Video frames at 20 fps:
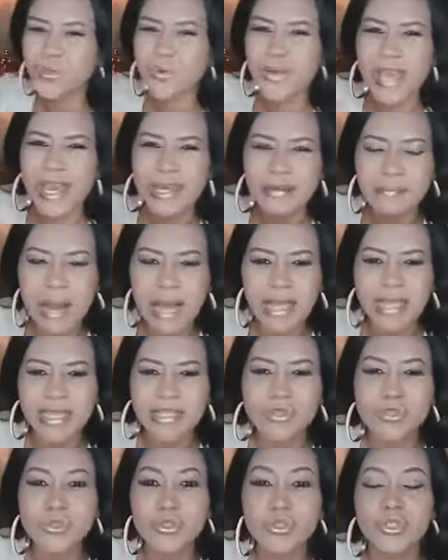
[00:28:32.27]
to get back
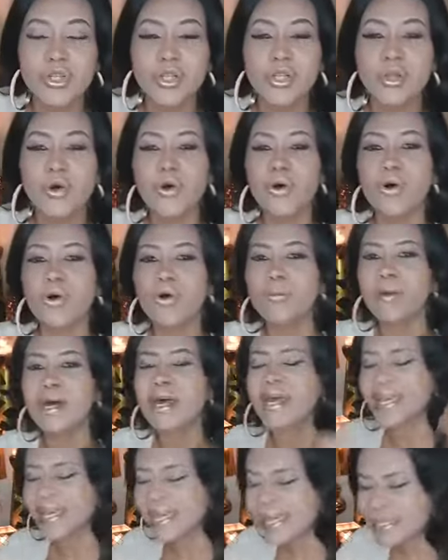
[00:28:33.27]
into
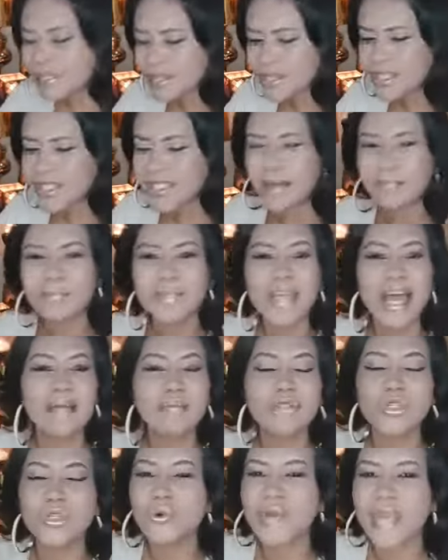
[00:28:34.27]
shalom, it,
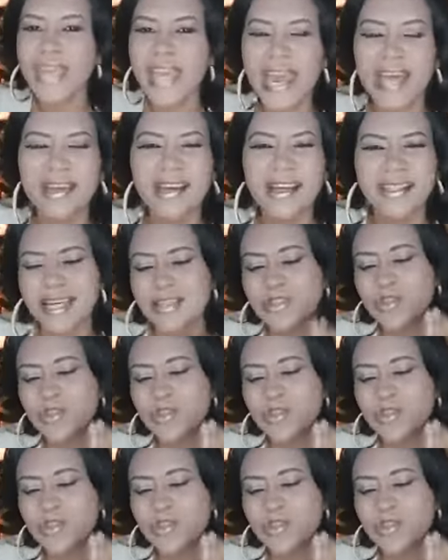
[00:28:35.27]
sometimes you cannot.